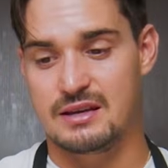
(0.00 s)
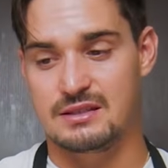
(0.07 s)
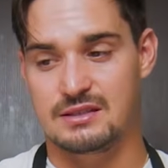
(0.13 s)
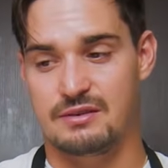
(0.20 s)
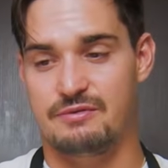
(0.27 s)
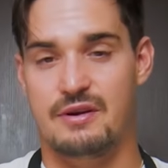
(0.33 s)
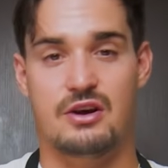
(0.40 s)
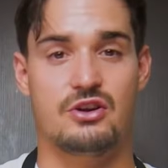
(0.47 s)
is
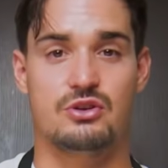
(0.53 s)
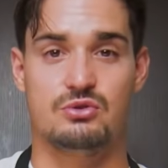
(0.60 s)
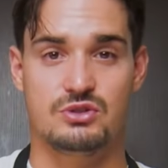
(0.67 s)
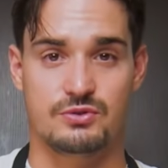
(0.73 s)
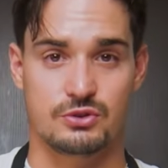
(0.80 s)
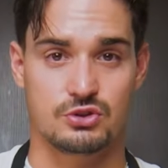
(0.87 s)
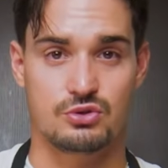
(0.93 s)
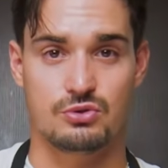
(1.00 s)
a very
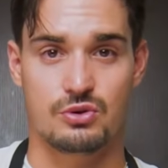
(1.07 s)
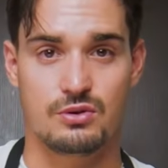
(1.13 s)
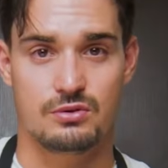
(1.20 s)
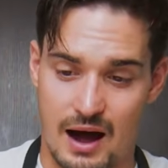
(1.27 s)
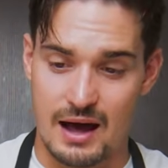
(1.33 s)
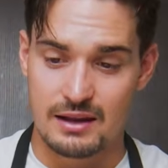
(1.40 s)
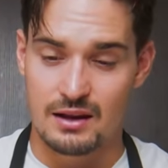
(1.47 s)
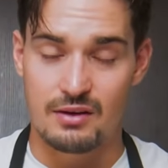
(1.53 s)
useful tool.
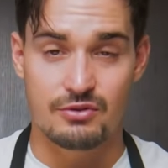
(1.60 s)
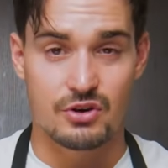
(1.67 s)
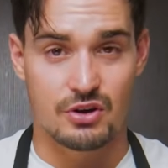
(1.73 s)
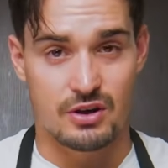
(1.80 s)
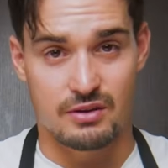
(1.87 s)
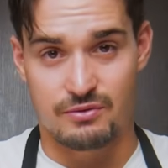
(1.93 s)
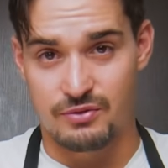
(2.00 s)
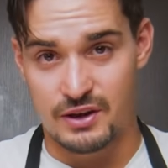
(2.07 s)
I love
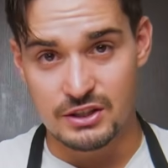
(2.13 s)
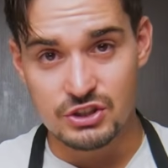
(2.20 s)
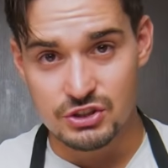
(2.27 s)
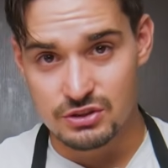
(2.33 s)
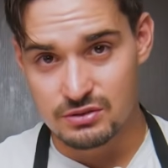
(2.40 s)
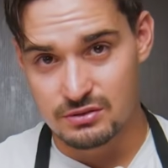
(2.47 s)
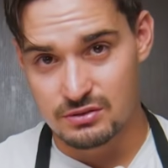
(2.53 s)
cooking fish.